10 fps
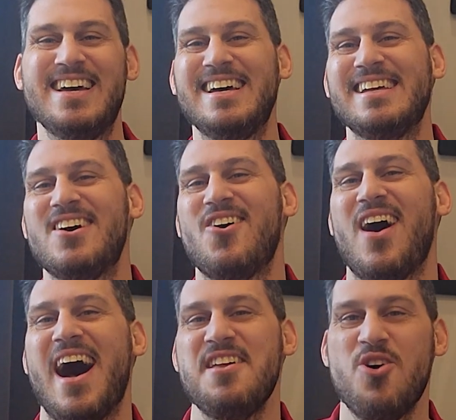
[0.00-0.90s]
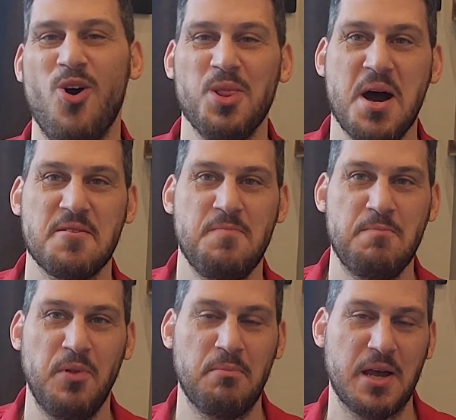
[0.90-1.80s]
Yo, I know a lot of
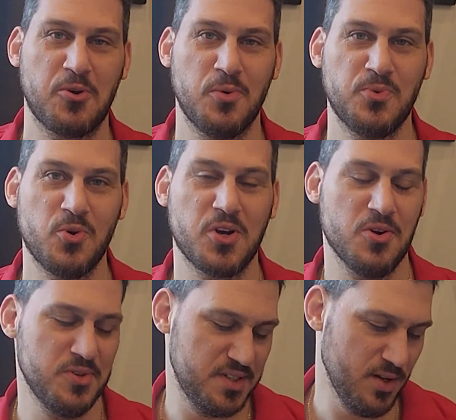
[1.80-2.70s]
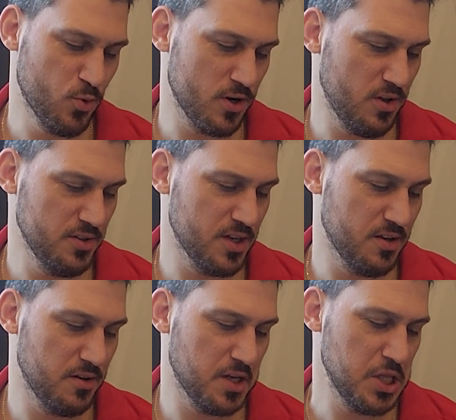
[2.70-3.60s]
people in my cryptocurrency world
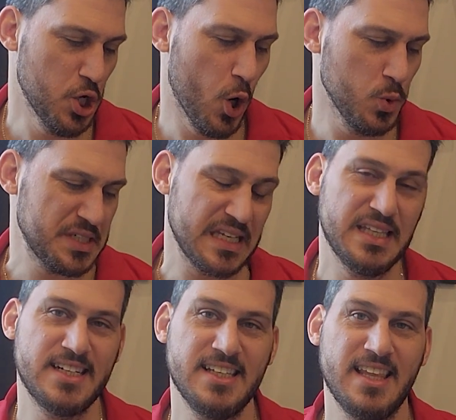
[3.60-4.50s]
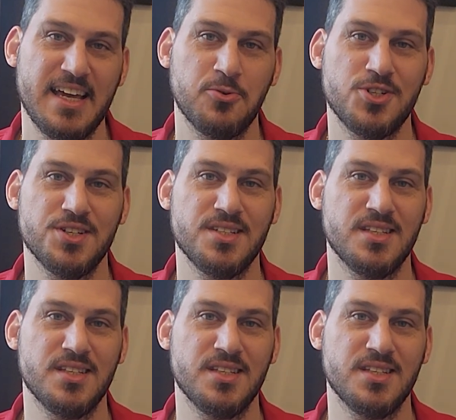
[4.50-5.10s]
know Solidity languages.